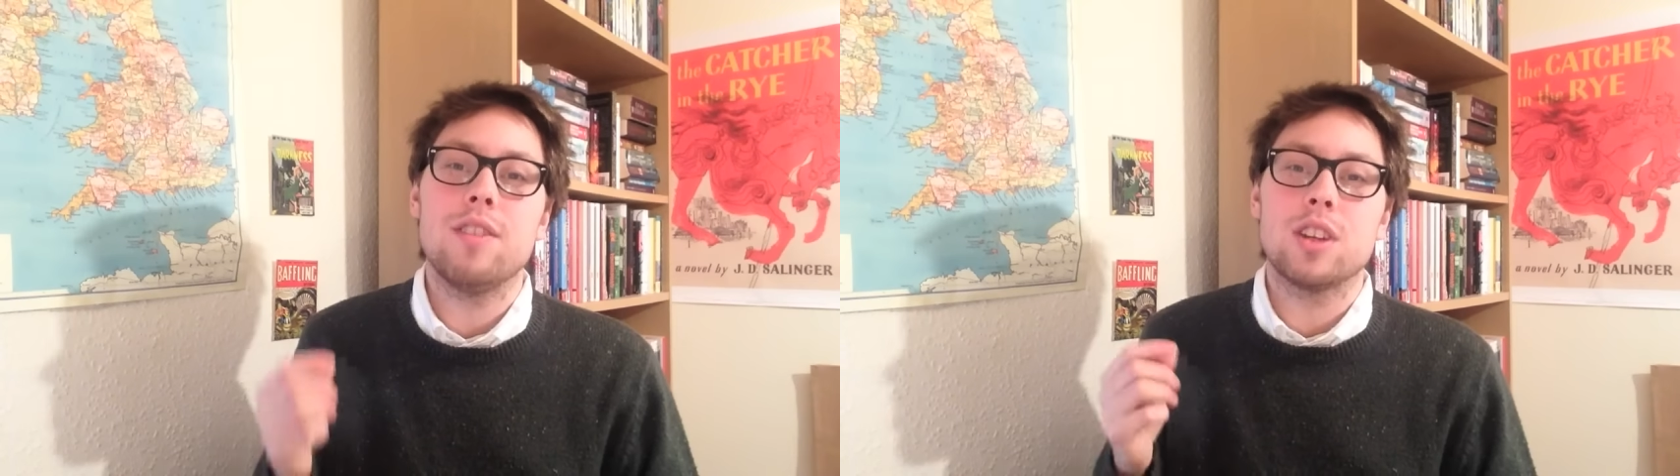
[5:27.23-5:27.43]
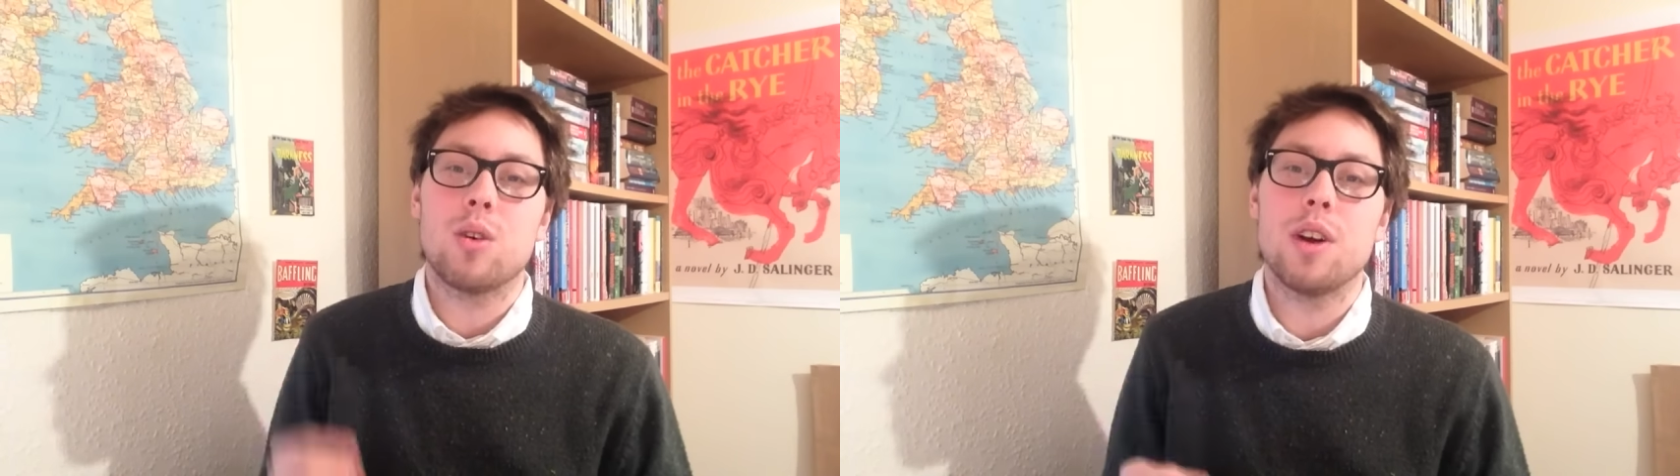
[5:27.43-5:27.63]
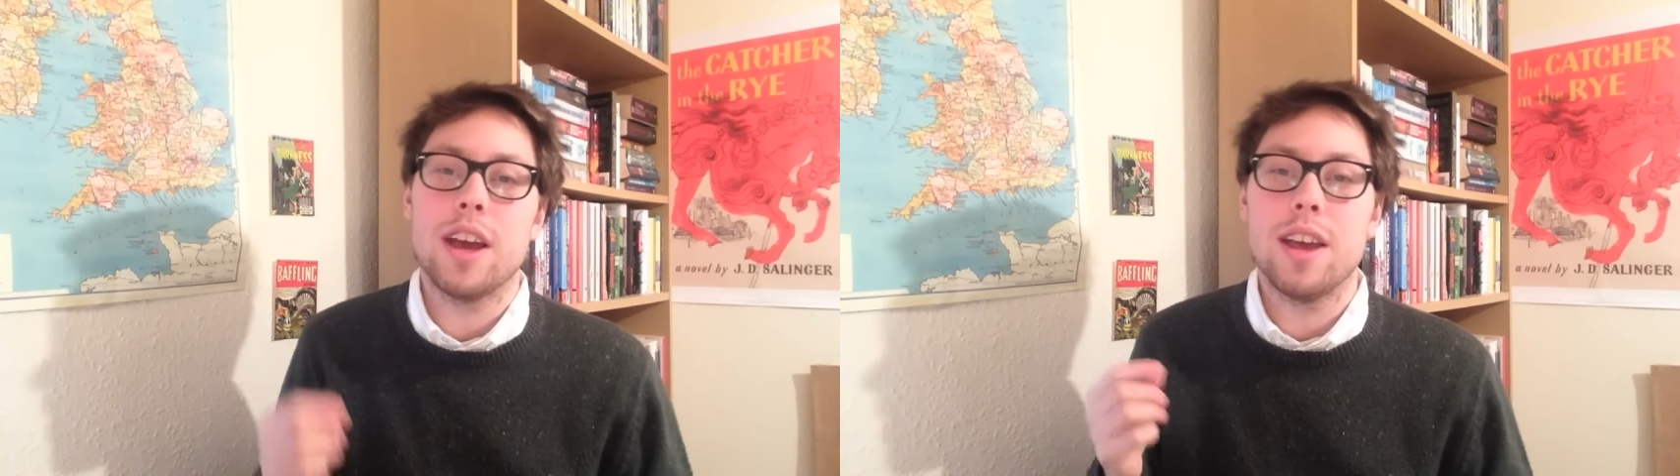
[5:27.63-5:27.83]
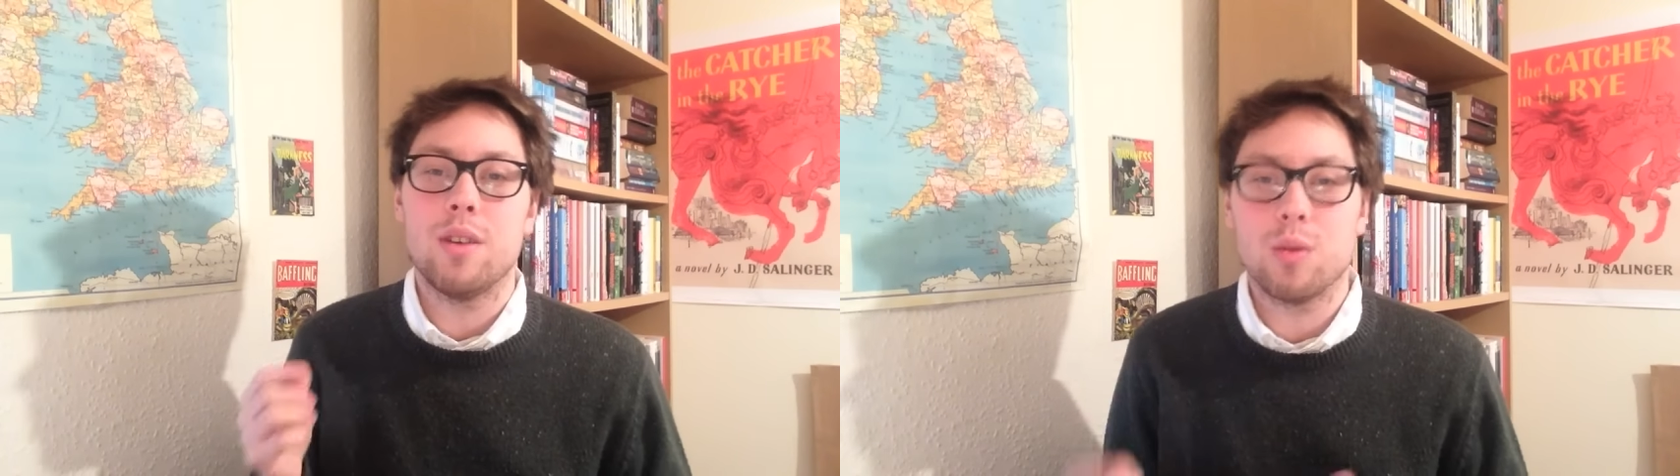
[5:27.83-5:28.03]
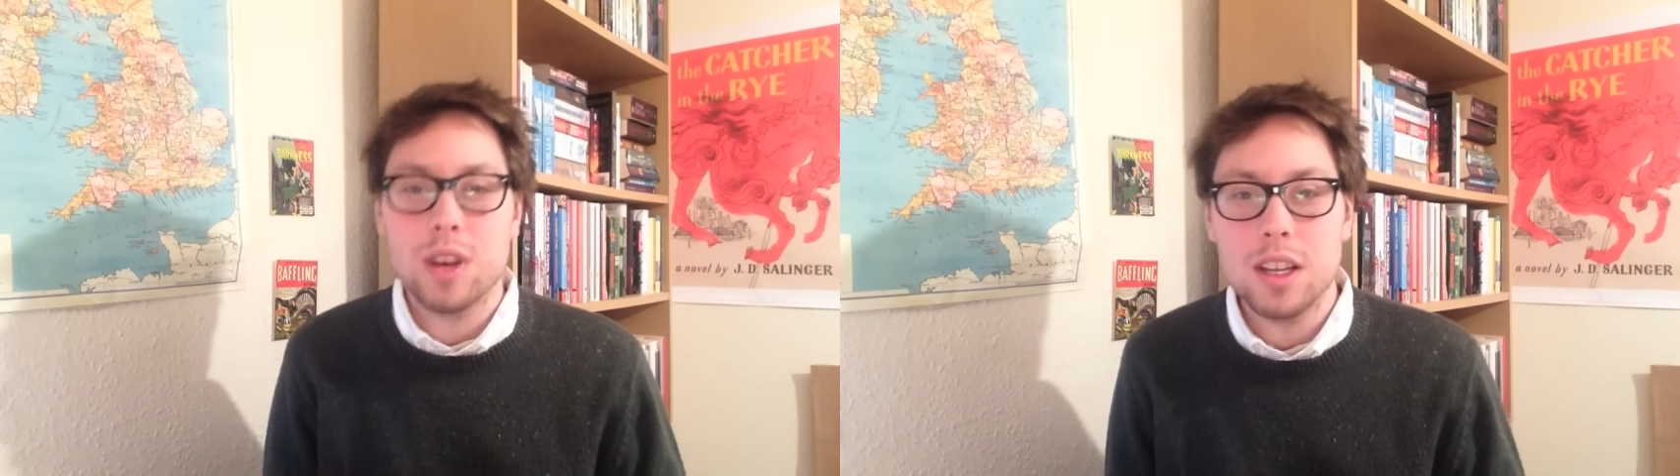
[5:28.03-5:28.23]
Victoria
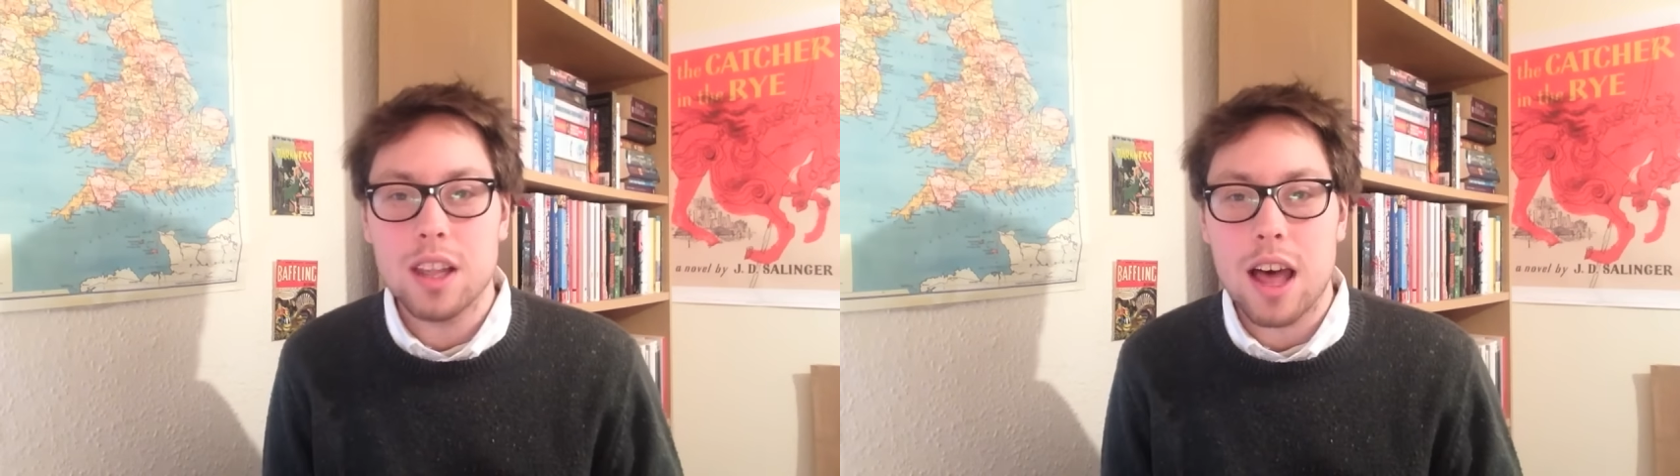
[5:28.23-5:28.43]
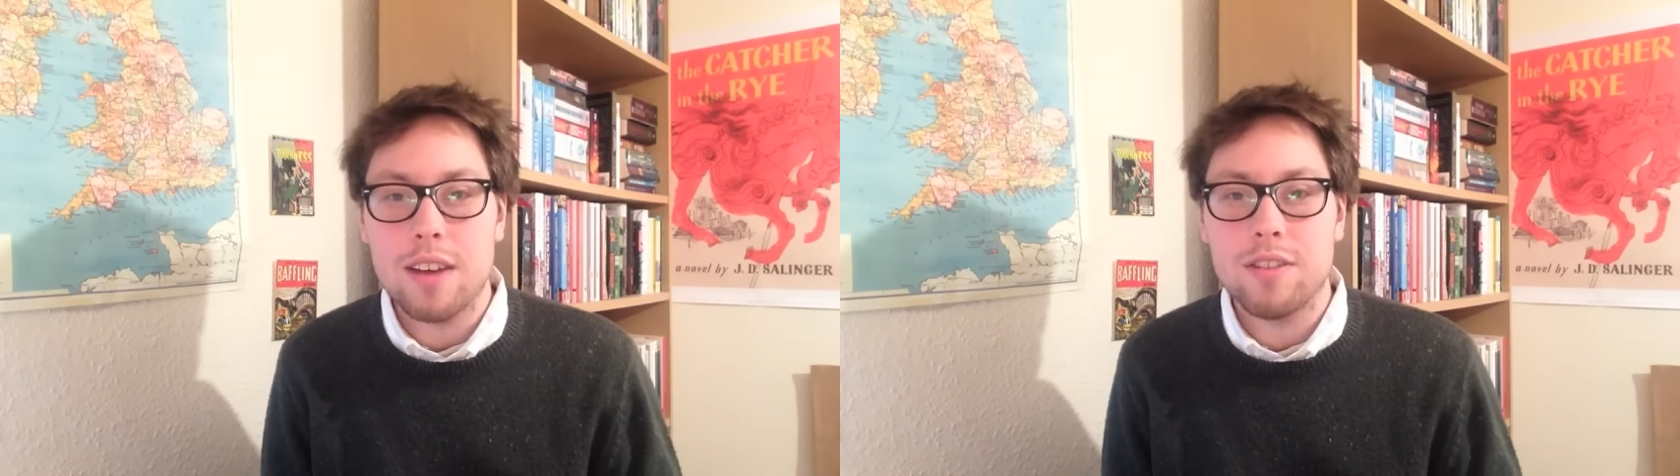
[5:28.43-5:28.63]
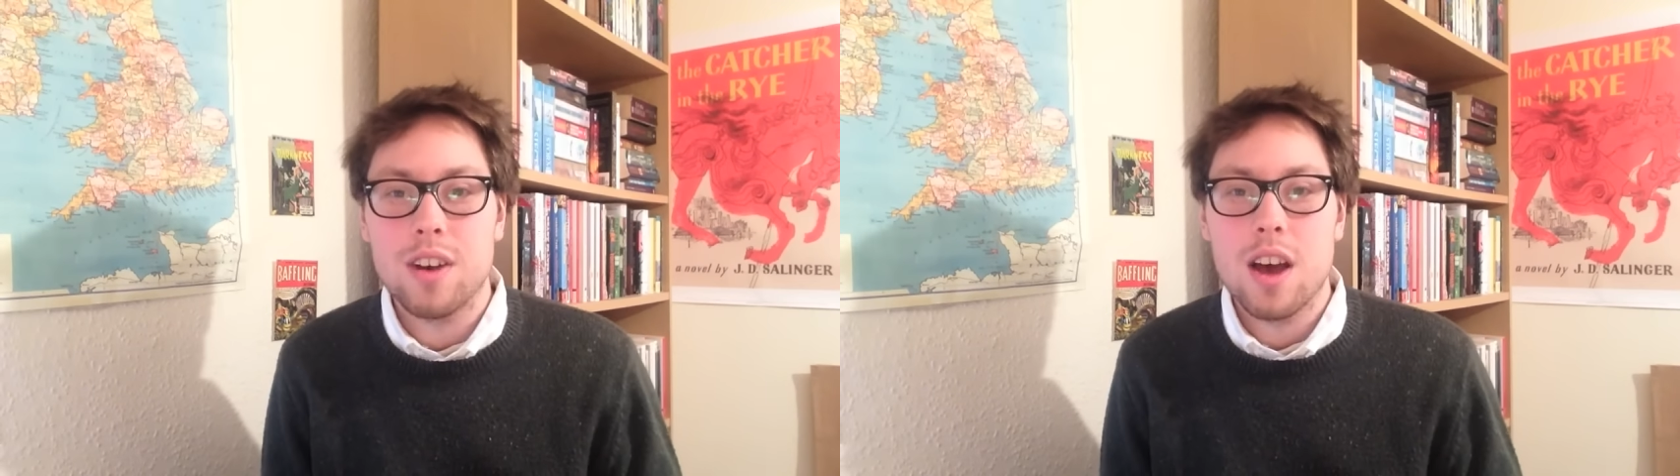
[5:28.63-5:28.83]
in real life